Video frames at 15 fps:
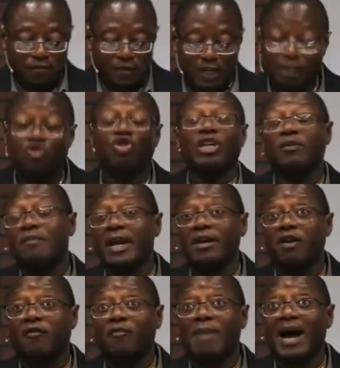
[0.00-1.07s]
the treatment
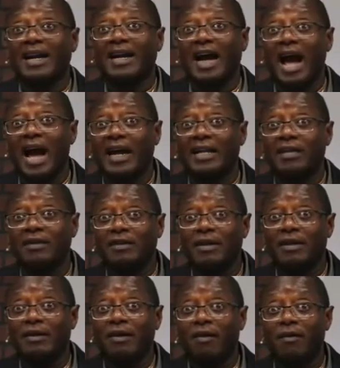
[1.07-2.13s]
of mankind,
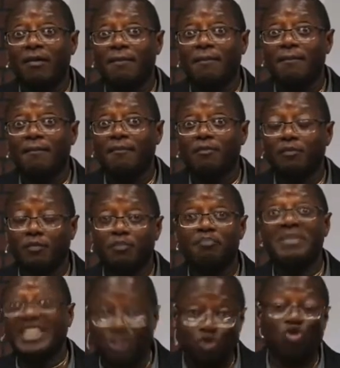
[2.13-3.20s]

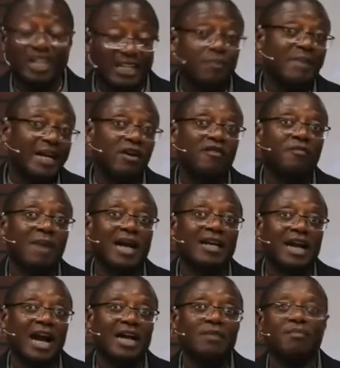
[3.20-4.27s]
mistreatment of
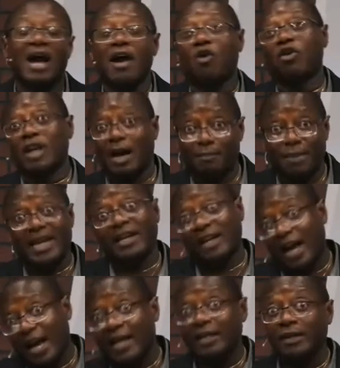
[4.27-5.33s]
mankind by other
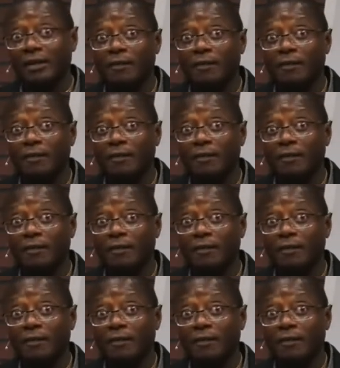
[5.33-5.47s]
mankind,